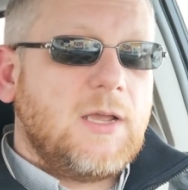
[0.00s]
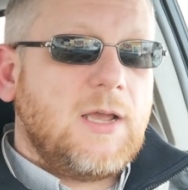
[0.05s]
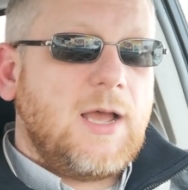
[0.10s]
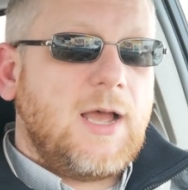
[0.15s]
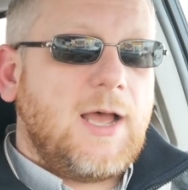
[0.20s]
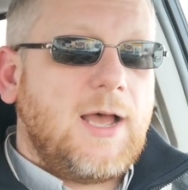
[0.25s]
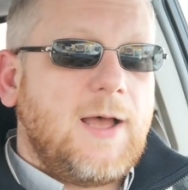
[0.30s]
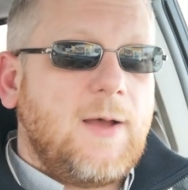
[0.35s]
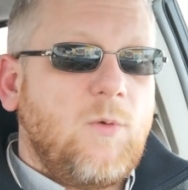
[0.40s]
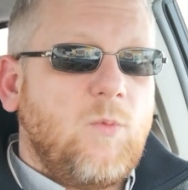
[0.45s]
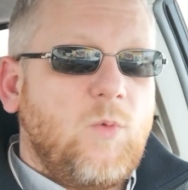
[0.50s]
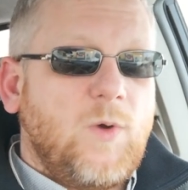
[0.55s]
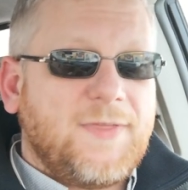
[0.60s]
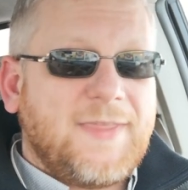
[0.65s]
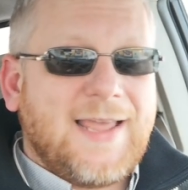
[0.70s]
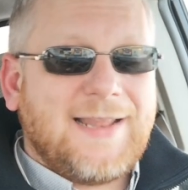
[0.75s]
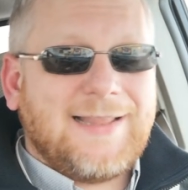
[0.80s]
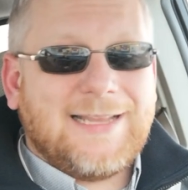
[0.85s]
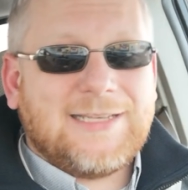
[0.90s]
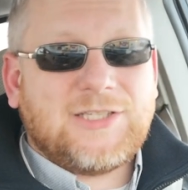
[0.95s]
What
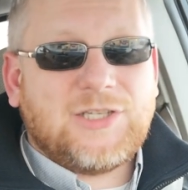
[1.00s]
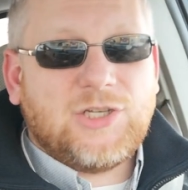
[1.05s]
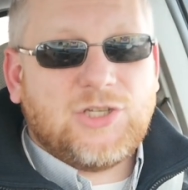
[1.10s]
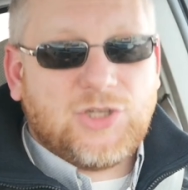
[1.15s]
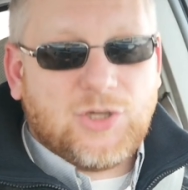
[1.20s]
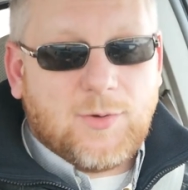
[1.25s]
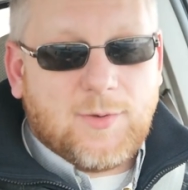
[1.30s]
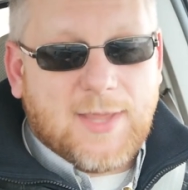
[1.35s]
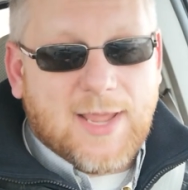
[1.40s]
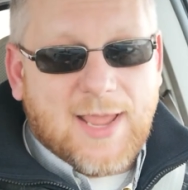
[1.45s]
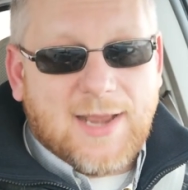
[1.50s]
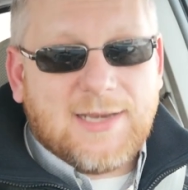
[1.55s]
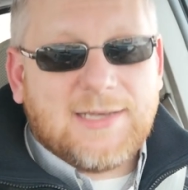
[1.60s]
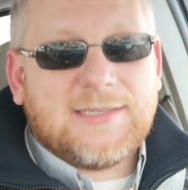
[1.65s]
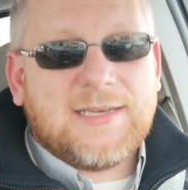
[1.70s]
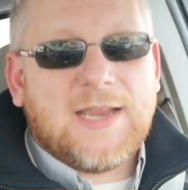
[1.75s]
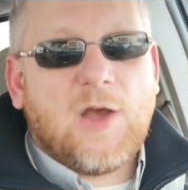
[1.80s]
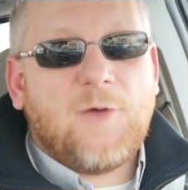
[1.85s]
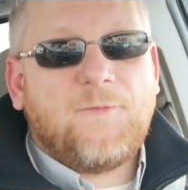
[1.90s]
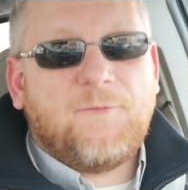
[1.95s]
that lets you do then
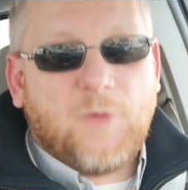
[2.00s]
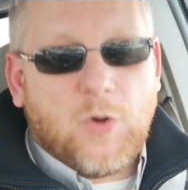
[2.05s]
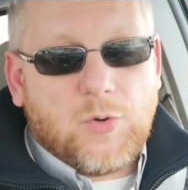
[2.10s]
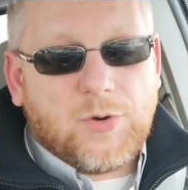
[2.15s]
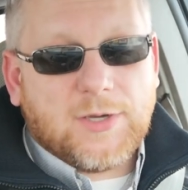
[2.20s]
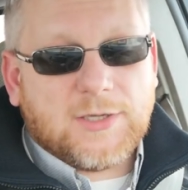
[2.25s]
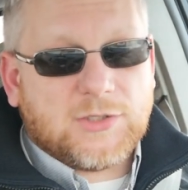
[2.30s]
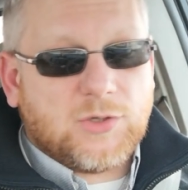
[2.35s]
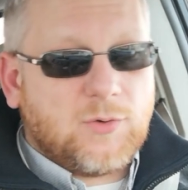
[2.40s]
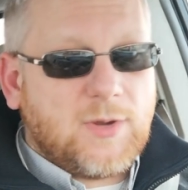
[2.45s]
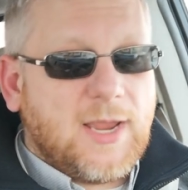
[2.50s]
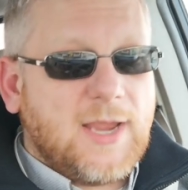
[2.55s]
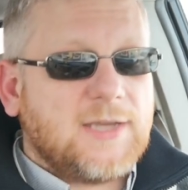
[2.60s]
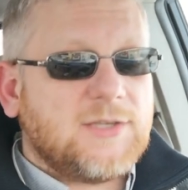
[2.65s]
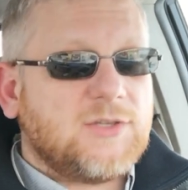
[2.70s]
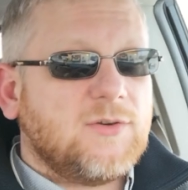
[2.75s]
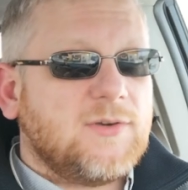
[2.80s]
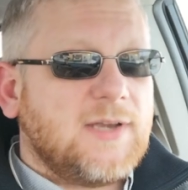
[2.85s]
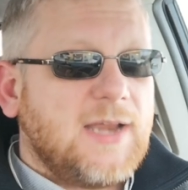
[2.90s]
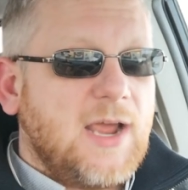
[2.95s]
is now focus. Okay,
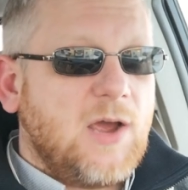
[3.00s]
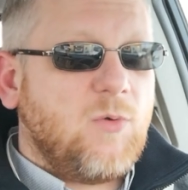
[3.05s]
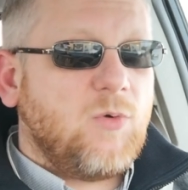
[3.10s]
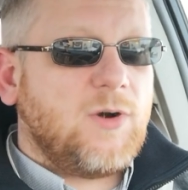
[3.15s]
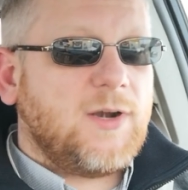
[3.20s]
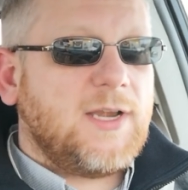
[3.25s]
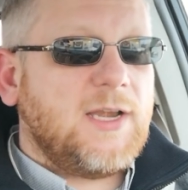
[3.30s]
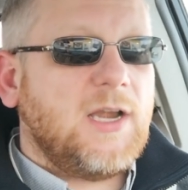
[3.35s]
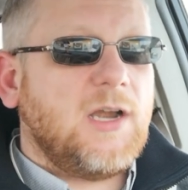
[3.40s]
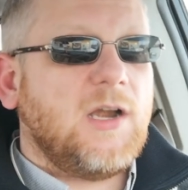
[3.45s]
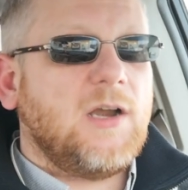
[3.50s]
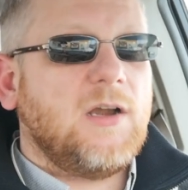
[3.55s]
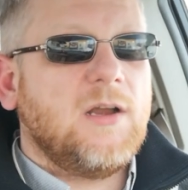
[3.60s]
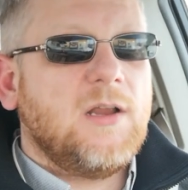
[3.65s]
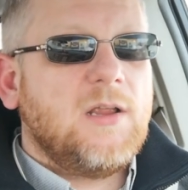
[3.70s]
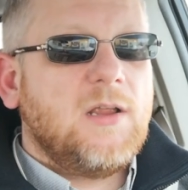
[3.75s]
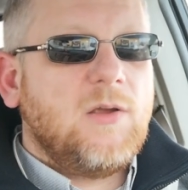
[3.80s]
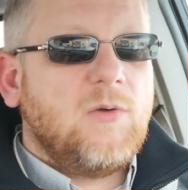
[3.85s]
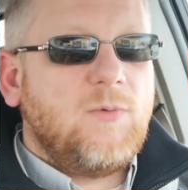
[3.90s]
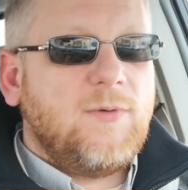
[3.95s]
so now we're here.
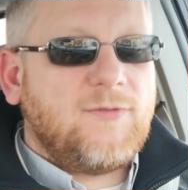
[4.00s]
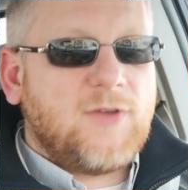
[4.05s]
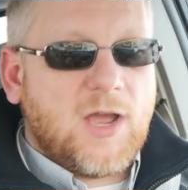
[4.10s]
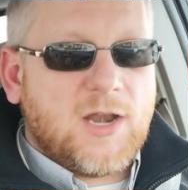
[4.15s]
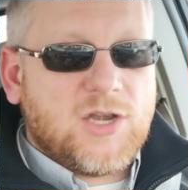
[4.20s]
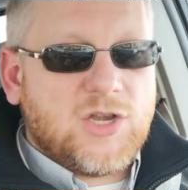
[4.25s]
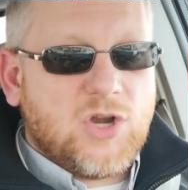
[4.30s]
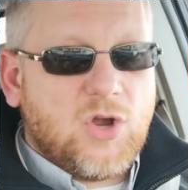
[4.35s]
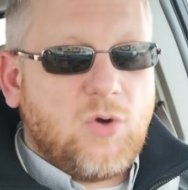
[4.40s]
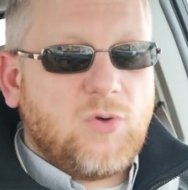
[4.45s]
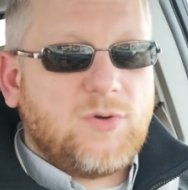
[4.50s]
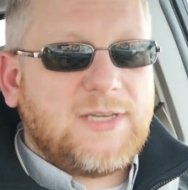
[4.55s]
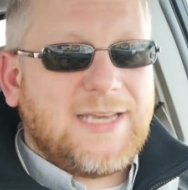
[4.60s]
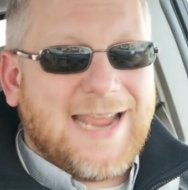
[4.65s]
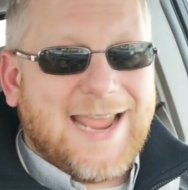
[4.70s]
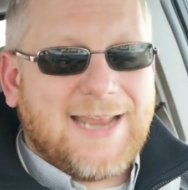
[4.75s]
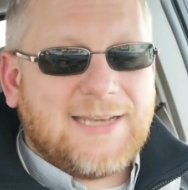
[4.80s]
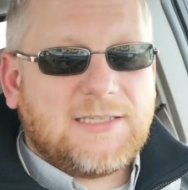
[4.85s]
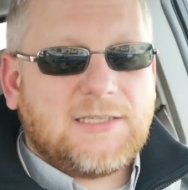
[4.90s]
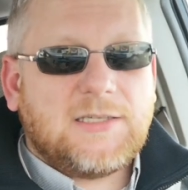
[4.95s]
We've got no
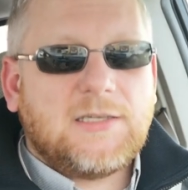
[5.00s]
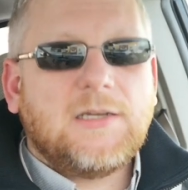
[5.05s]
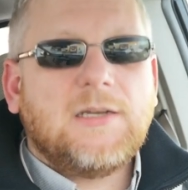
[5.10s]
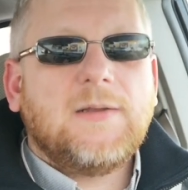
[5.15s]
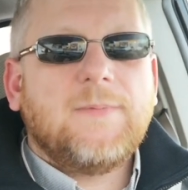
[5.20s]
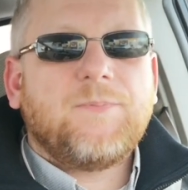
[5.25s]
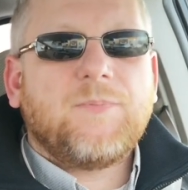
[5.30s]
debt.